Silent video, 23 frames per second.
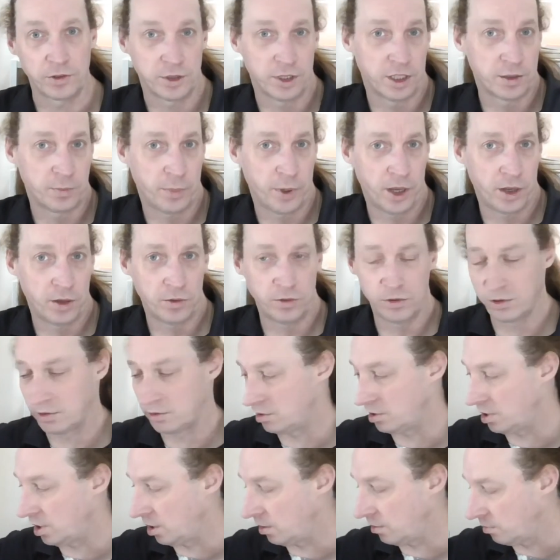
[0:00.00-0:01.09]
So I suppose,
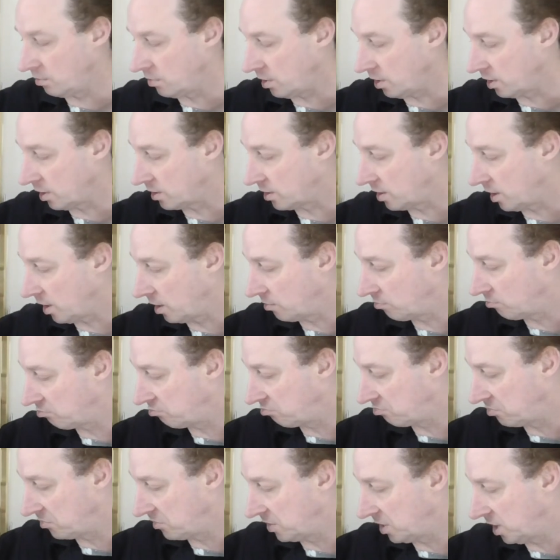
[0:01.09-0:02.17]
you know, like I said,
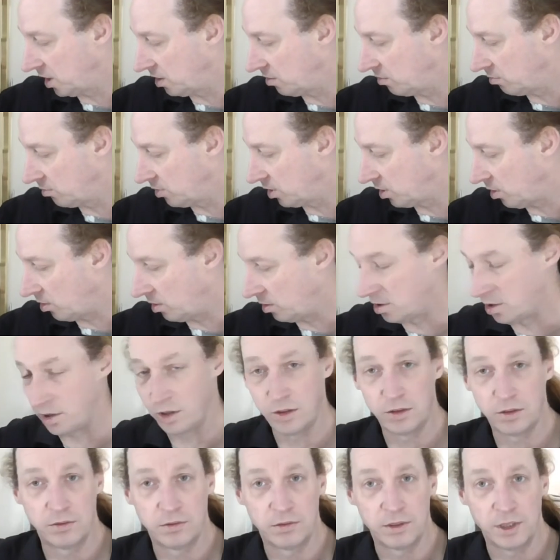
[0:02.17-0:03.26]
it was only
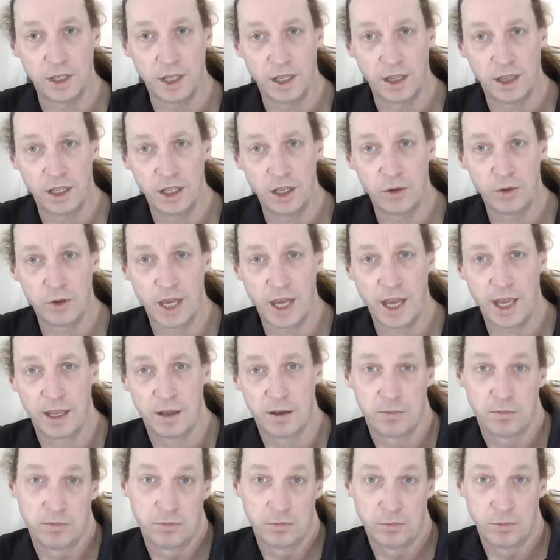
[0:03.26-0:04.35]
done in the UK.
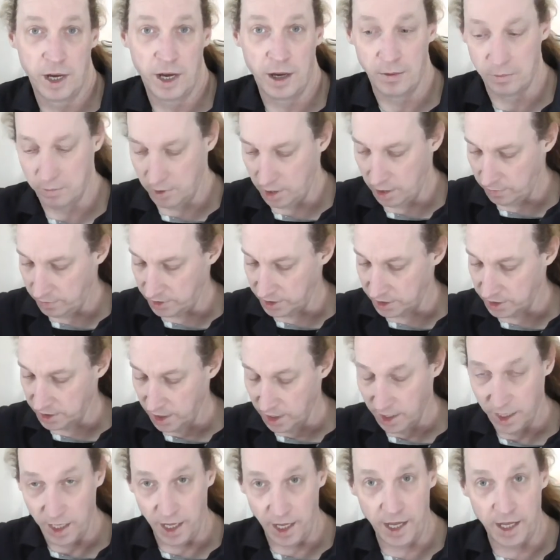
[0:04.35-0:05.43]
Well, marvellous,
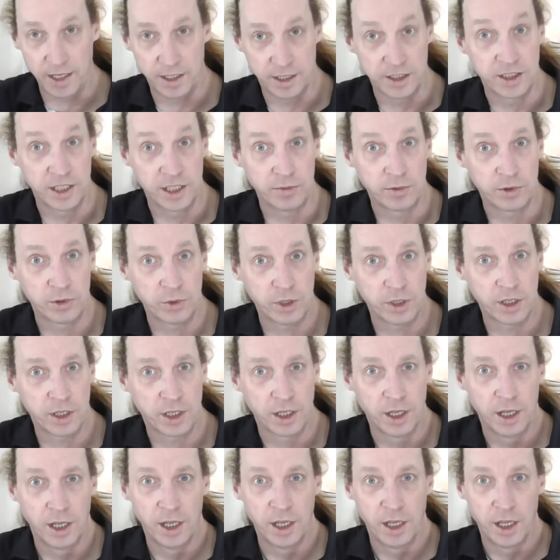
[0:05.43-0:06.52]
and it seems to work.